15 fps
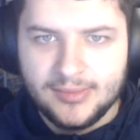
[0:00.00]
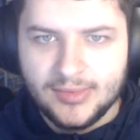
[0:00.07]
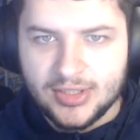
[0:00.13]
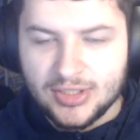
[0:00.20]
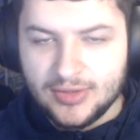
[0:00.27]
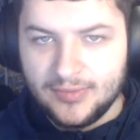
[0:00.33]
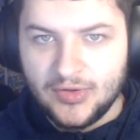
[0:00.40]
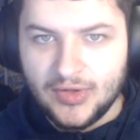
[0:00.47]
name to
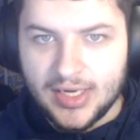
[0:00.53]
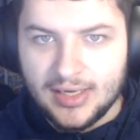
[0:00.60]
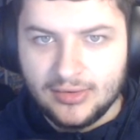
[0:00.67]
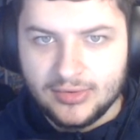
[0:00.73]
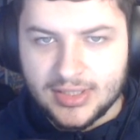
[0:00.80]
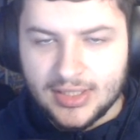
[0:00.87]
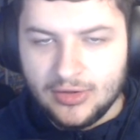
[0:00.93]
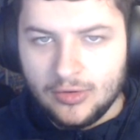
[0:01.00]
something
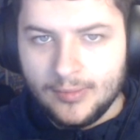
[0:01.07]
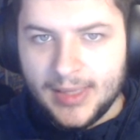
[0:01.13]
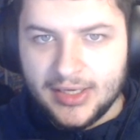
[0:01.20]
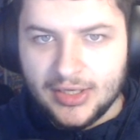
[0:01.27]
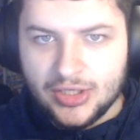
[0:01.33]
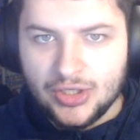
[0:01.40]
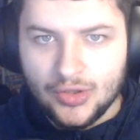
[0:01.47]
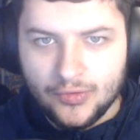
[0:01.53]
else it'll
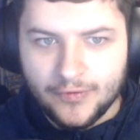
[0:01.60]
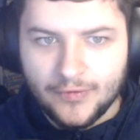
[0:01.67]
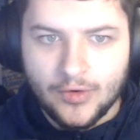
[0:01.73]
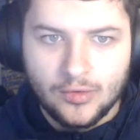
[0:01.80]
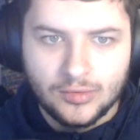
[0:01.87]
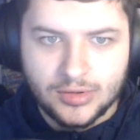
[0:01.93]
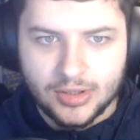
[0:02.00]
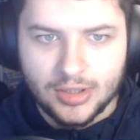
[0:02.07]
make a new
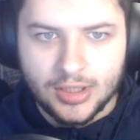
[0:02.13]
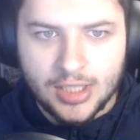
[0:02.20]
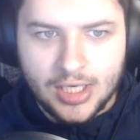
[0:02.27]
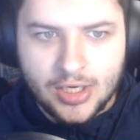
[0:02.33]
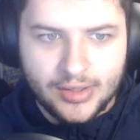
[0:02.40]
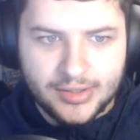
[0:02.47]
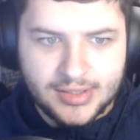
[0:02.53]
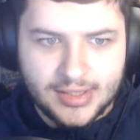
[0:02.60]
folder
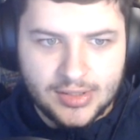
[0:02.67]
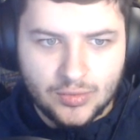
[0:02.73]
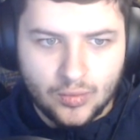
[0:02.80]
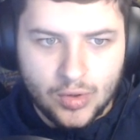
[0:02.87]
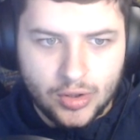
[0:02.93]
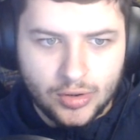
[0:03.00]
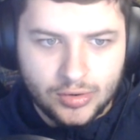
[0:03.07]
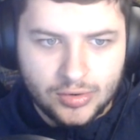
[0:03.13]
where it says
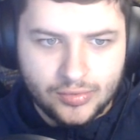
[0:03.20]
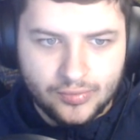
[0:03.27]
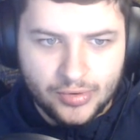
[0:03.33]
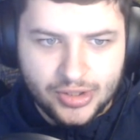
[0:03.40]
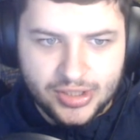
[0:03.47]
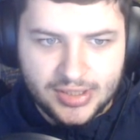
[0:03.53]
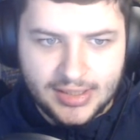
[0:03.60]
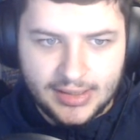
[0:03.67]
world world,
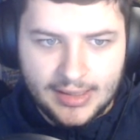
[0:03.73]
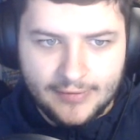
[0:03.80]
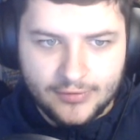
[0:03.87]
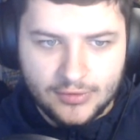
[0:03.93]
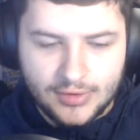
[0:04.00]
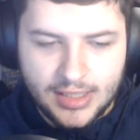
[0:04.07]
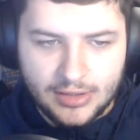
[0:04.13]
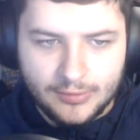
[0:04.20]
which is the
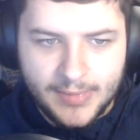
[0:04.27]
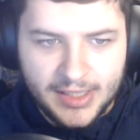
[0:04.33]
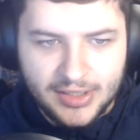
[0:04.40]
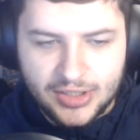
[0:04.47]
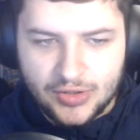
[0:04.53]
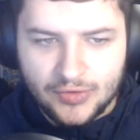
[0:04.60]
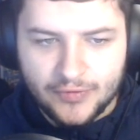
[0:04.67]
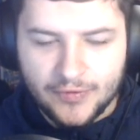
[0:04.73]
level, it'll make a
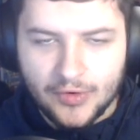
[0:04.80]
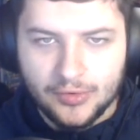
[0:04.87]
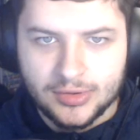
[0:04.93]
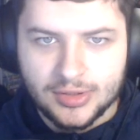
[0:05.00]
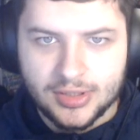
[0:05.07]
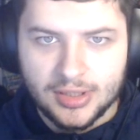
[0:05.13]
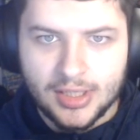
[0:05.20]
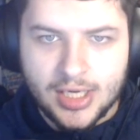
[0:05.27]
new
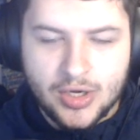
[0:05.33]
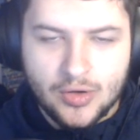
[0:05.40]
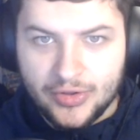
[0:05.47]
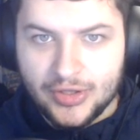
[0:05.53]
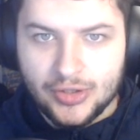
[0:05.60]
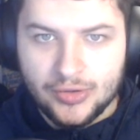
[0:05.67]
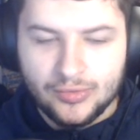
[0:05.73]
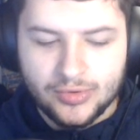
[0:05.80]
folder with
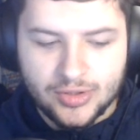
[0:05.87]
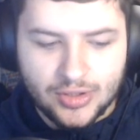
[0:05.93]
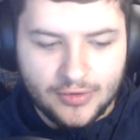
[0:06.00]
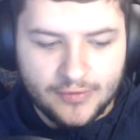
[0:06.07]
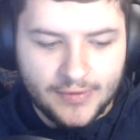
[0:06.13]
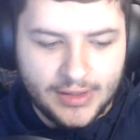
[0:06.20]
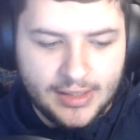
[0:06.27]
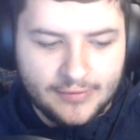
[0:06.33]
a new
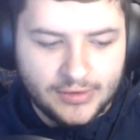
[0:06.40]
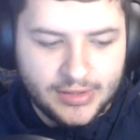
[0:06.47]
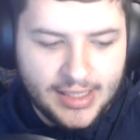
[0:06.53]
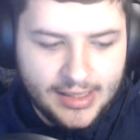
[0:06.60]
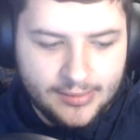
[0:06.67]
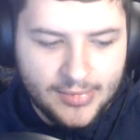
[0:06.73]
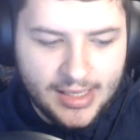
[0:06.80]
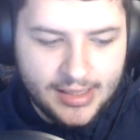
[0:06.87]
server level
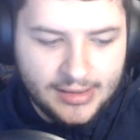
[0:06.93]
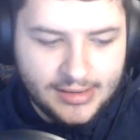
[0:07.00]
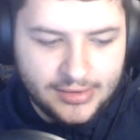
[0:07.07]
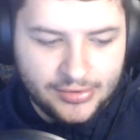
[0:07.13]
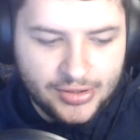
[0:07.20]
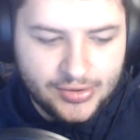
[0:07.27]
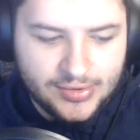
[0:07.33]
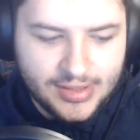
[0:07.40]
name and
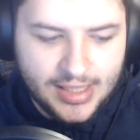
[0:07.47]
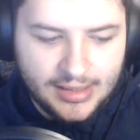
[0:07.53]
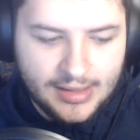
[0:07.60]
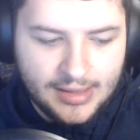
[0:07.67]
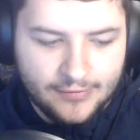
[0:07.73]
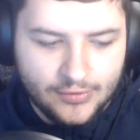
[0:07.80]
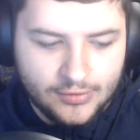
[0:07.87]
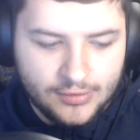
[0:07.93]
it'll use that
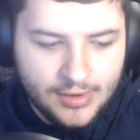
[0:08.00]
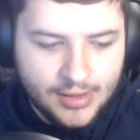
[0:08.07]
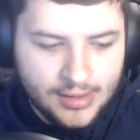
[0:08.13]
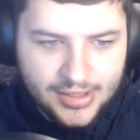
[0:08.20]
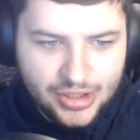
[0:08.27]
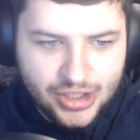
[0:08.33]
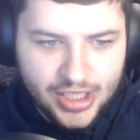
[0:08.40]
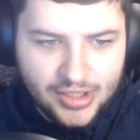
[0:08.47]
level. You
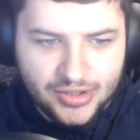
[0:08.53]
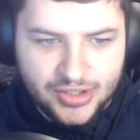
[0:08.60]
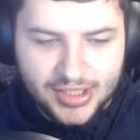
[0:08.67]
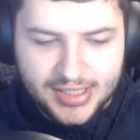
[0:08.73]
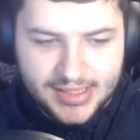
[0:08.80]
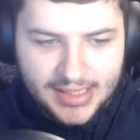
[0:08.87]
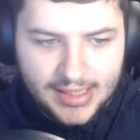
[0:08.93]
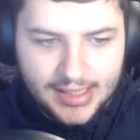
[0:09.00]
can change the
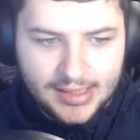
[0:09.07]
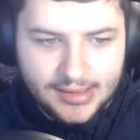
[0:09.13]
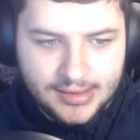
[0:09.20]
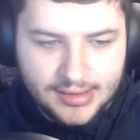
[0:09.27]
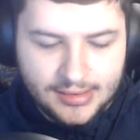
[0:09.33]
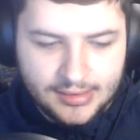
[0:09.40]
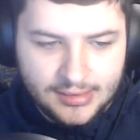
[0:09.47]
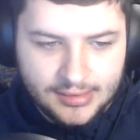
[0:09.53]
seed.